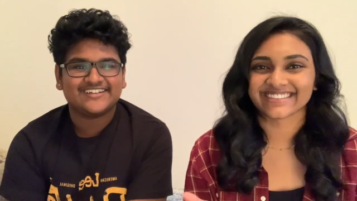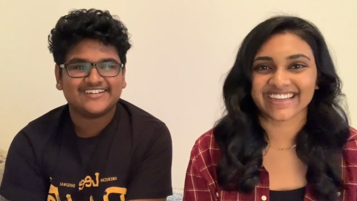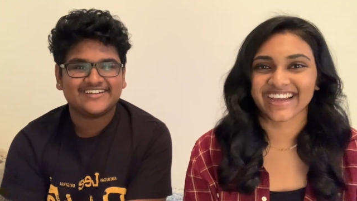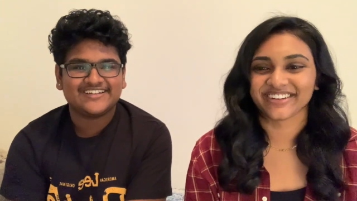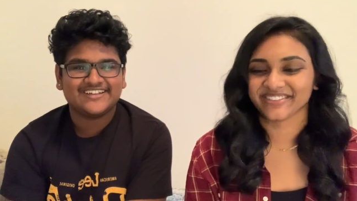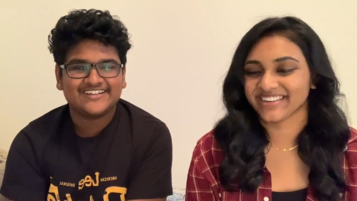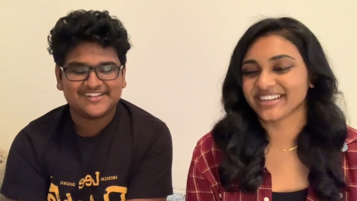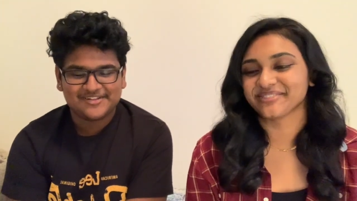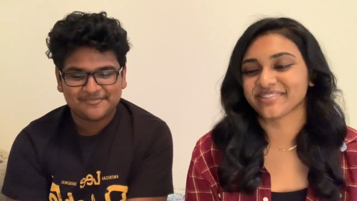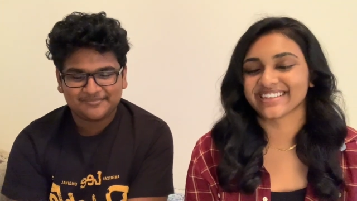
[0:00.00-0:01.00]
Speaker 1: kind of weird
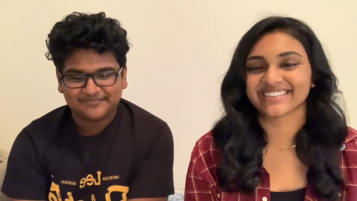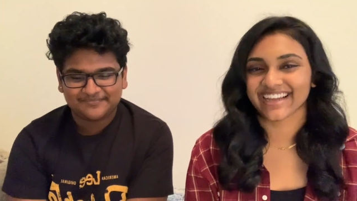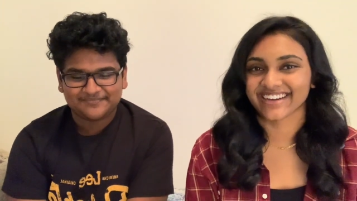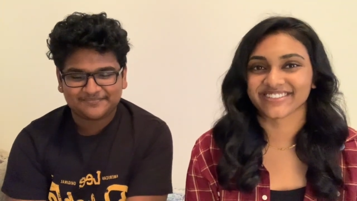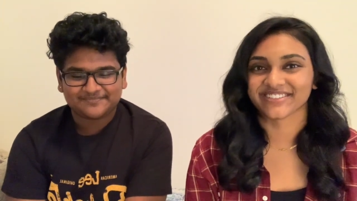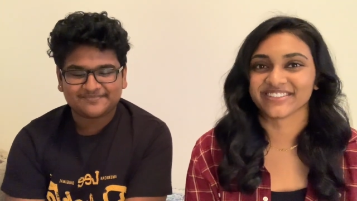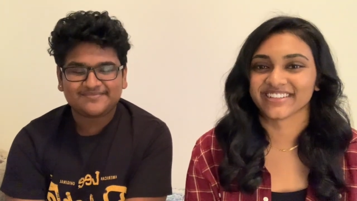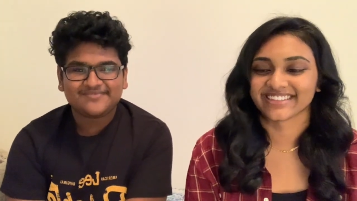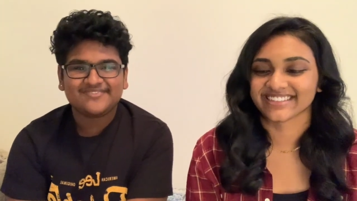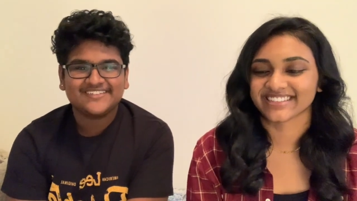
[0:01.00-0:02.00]
but it's kind of cool at
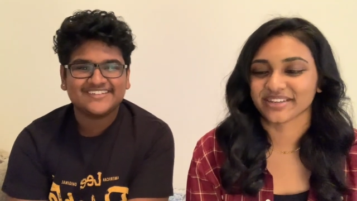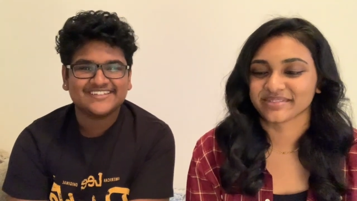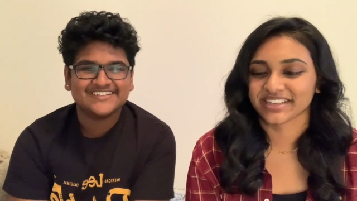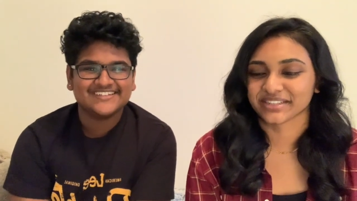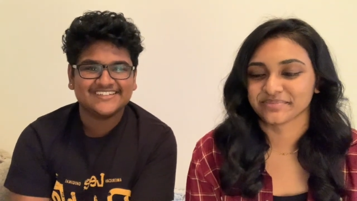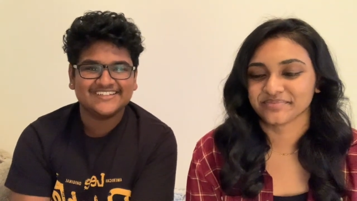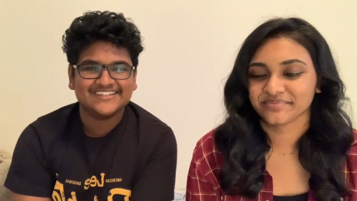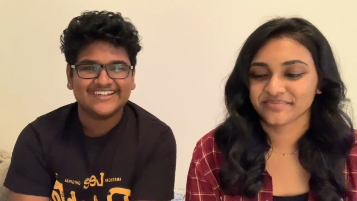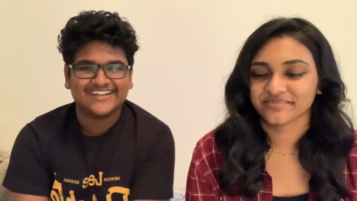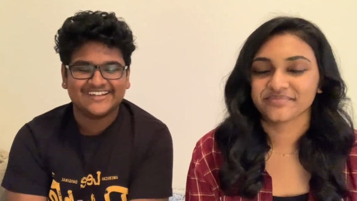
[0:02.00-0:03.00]
the same time
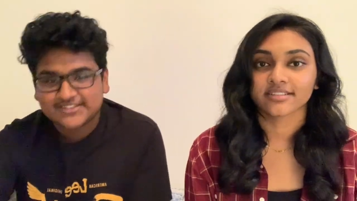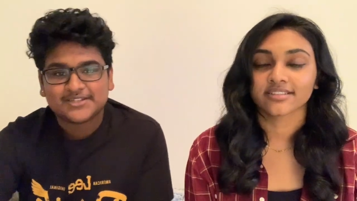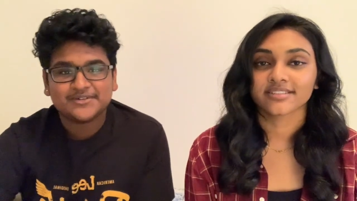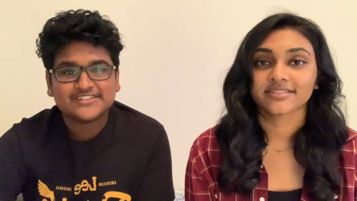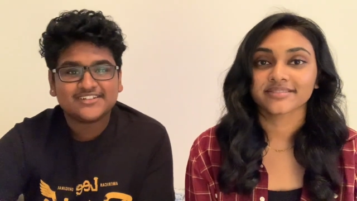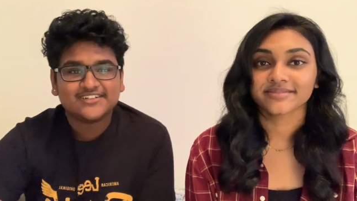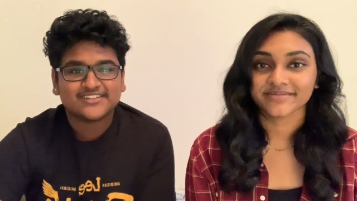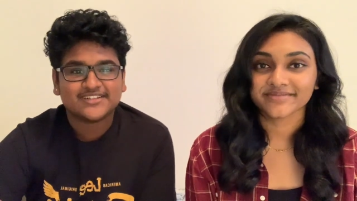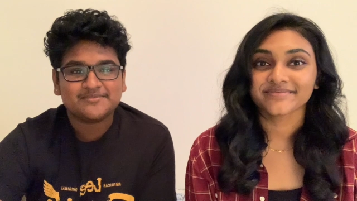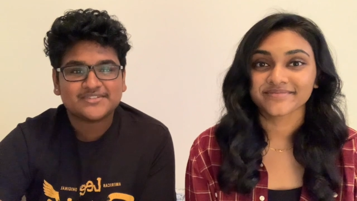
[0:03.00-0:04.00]
yeah
Speaker 2: so we saw a
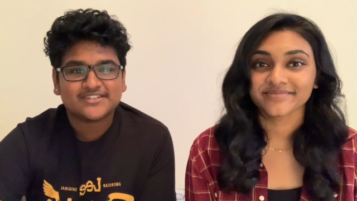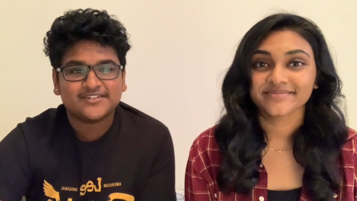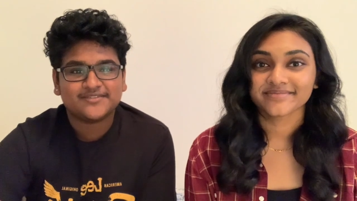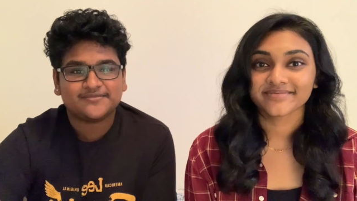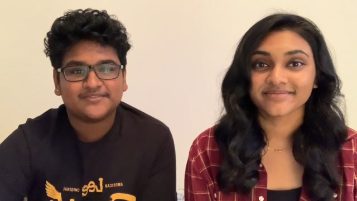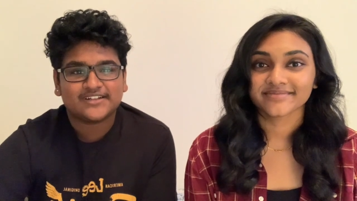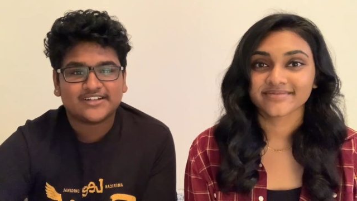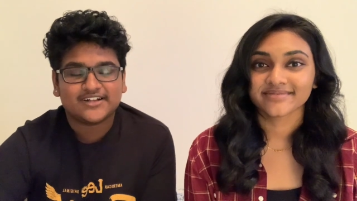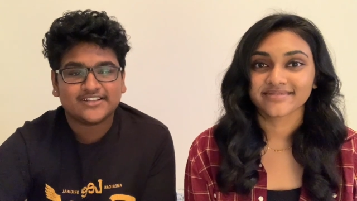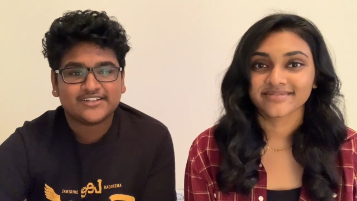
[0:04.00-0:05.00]
glimpse of
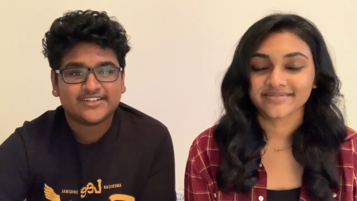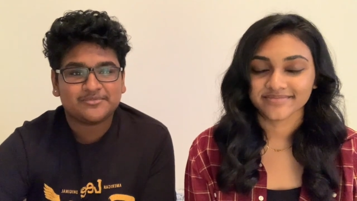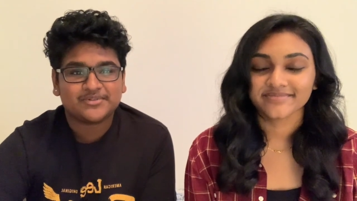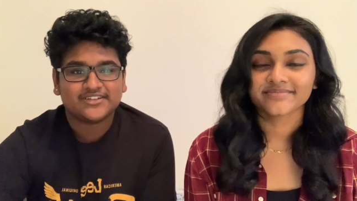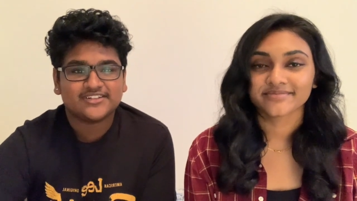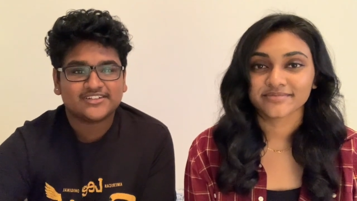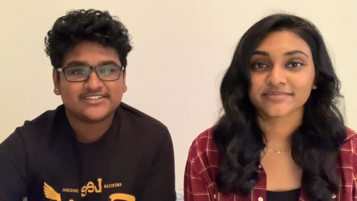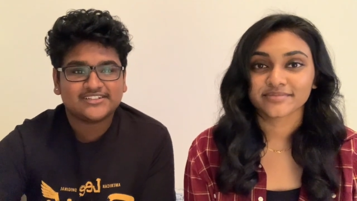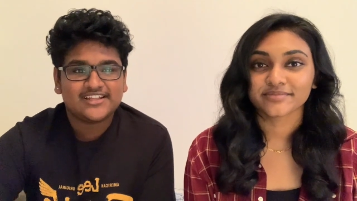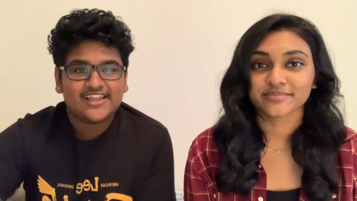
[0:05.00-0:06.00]
Kalyani Priyadarshan,
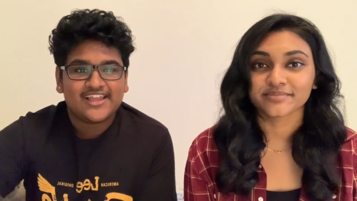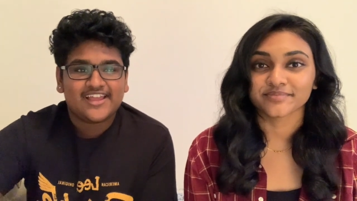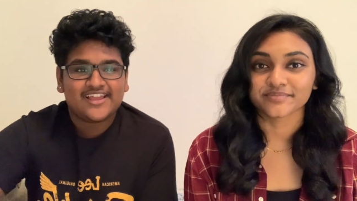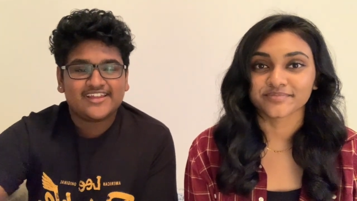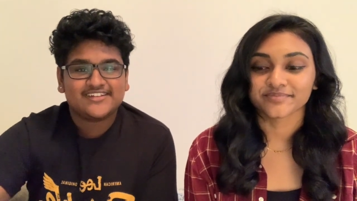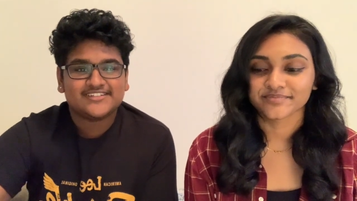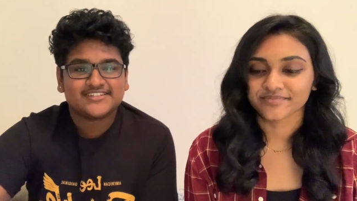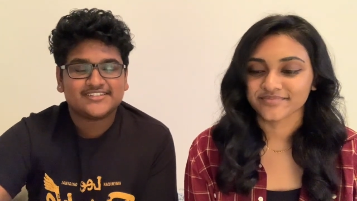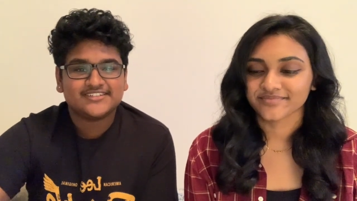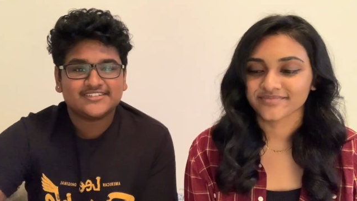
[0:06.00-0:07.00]
mm-hmm. and
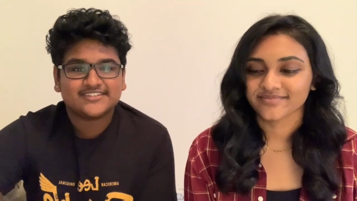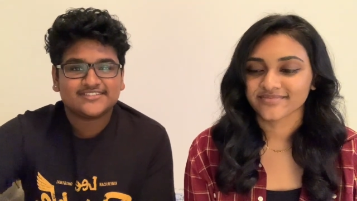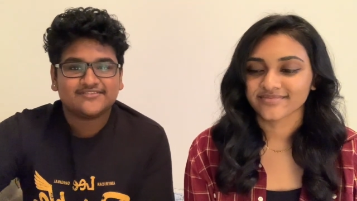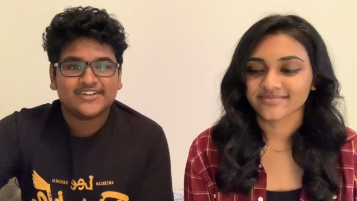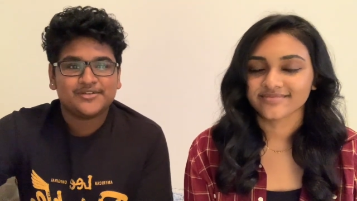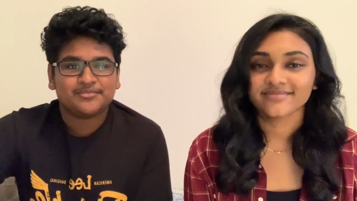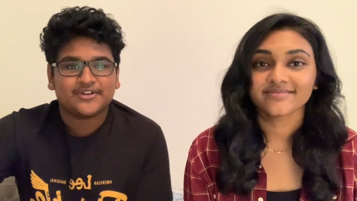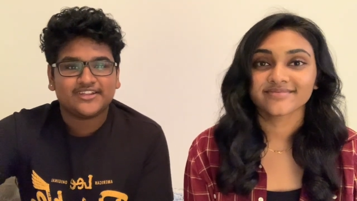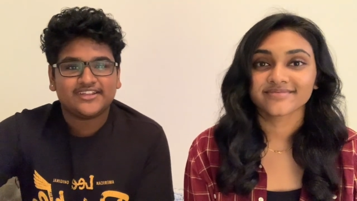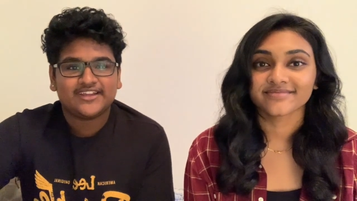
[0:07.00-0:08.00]
she's very
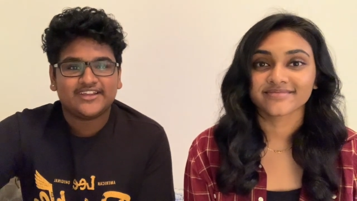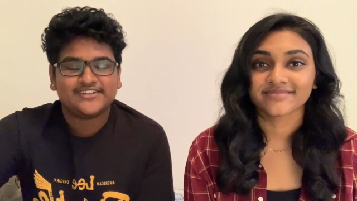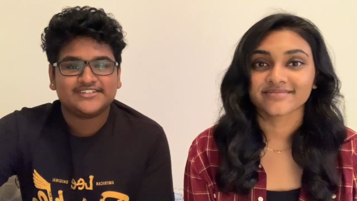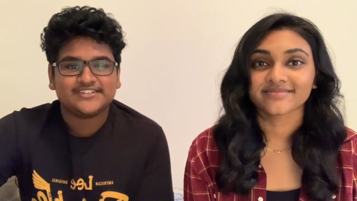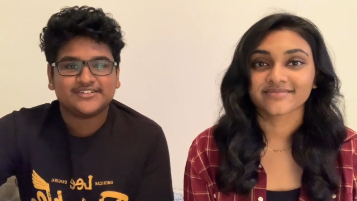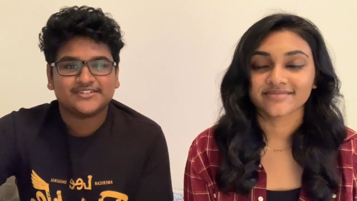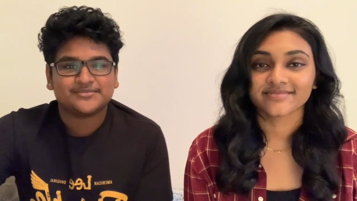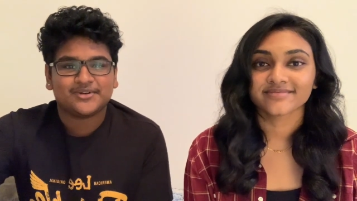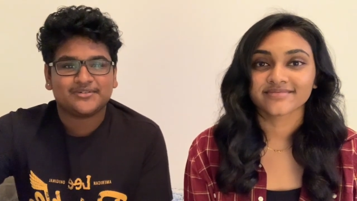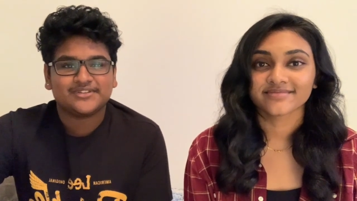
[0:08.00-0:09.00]
pretty, and she goes well with